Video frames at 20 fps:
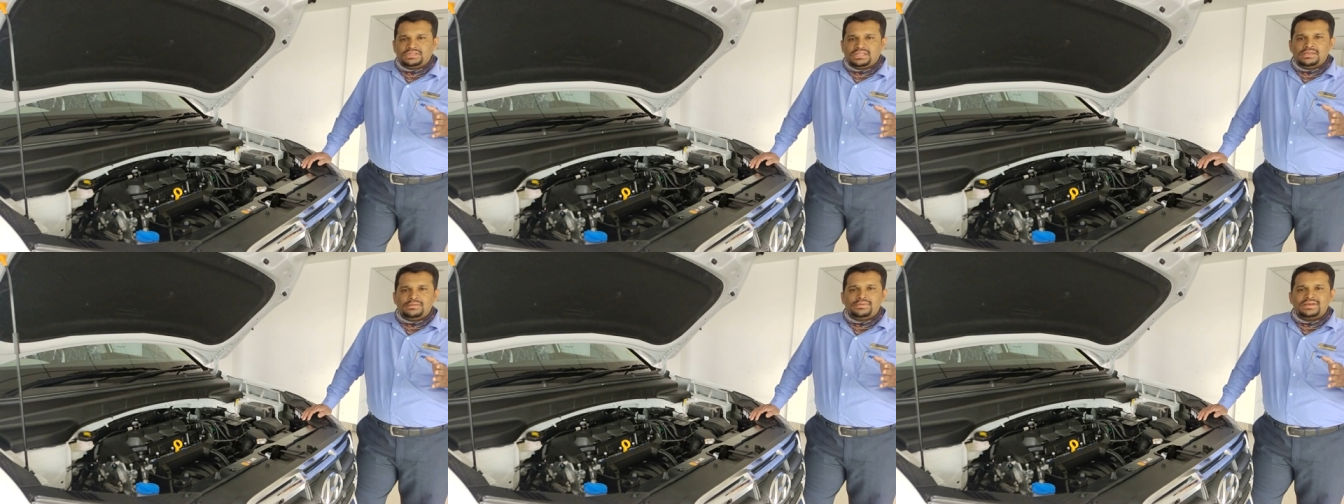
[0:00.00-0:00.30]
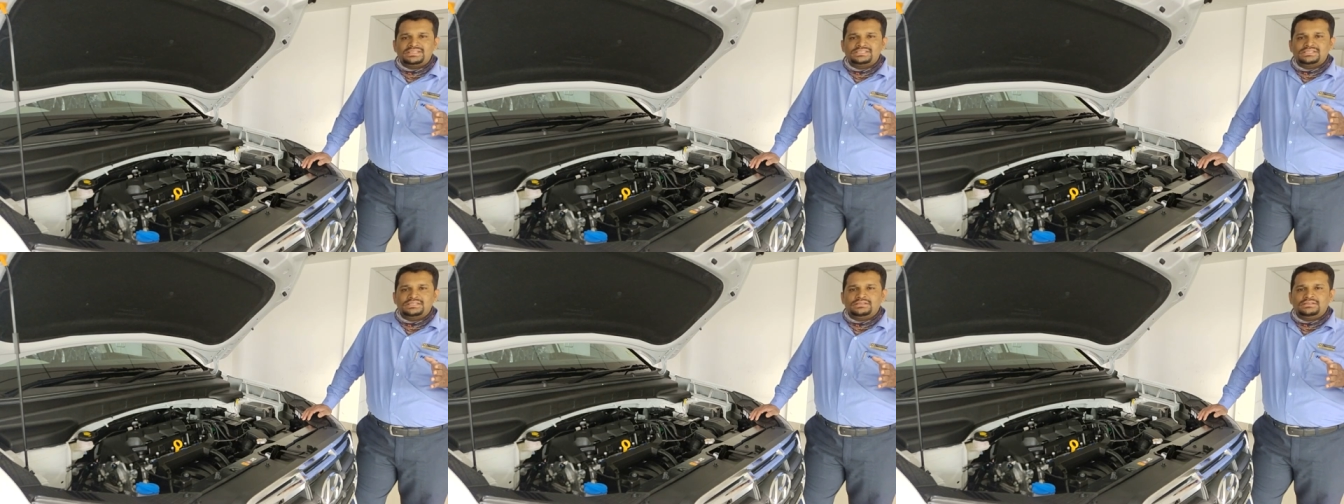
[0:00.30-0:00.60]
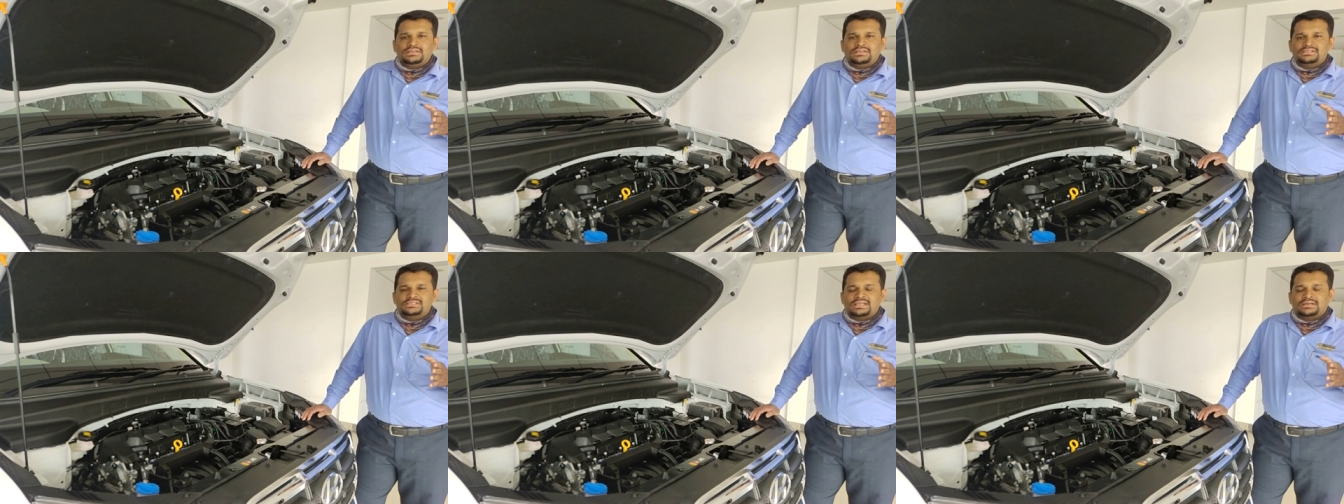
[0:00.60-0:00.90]
the best
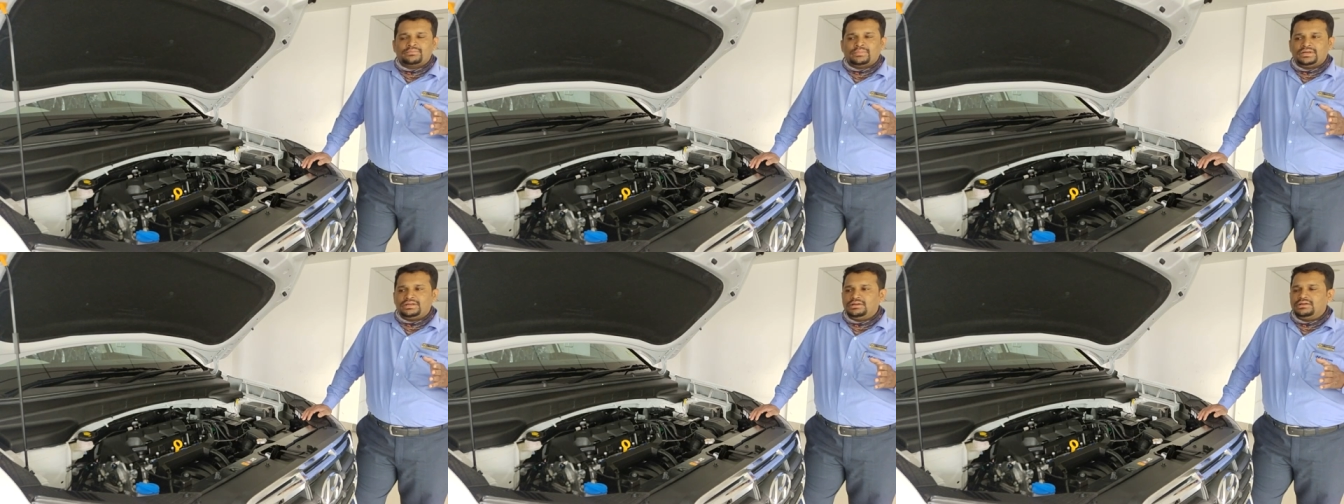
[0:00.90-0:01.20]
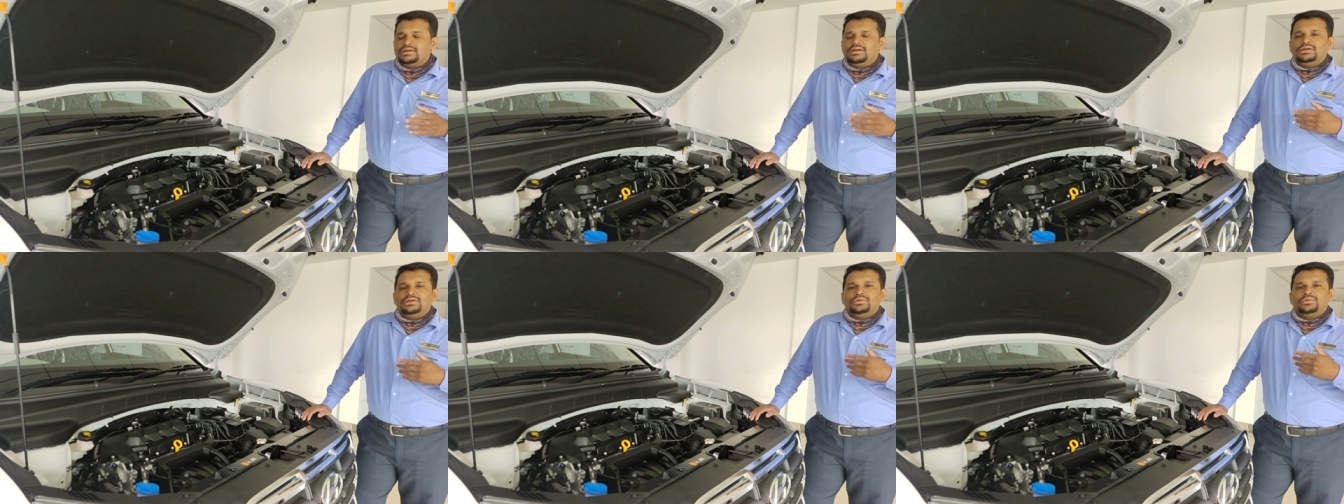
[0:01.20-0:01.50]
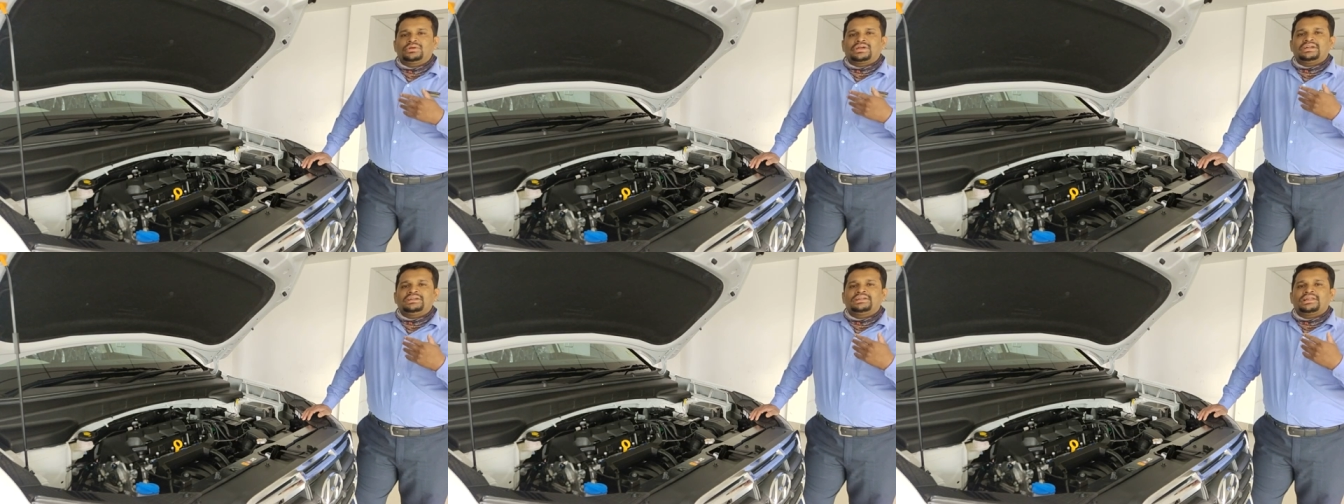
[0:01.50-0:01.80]
in the segment.
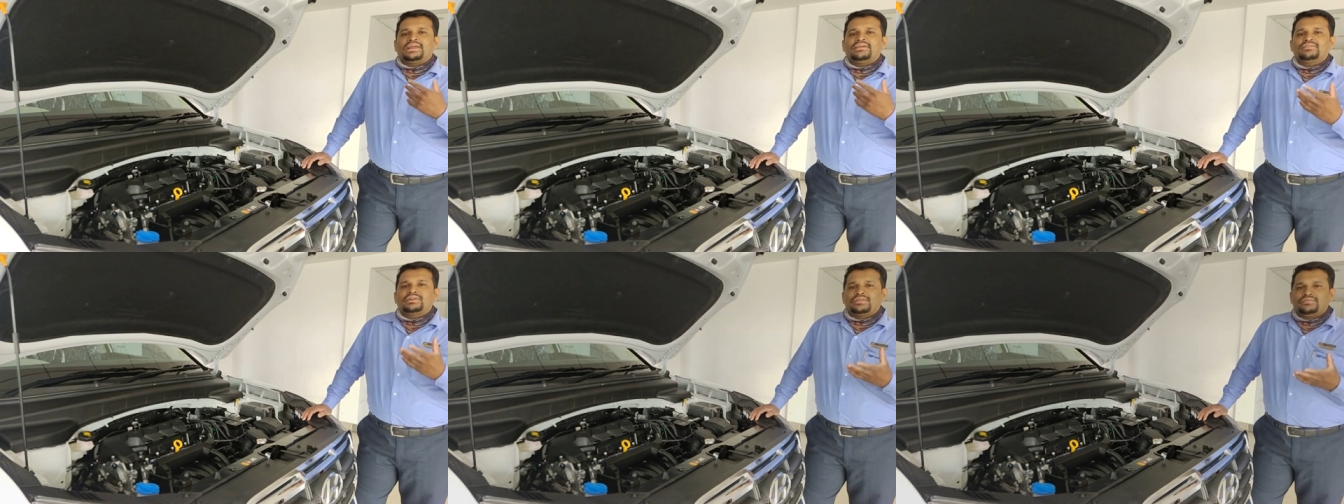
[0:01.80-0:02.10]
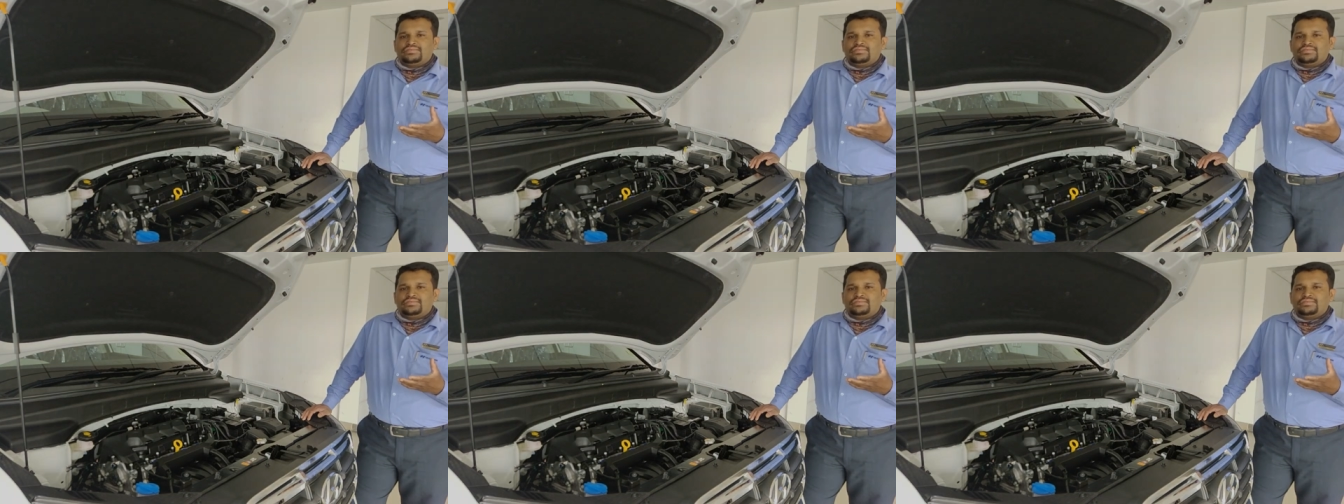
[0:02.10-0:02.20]
You can drive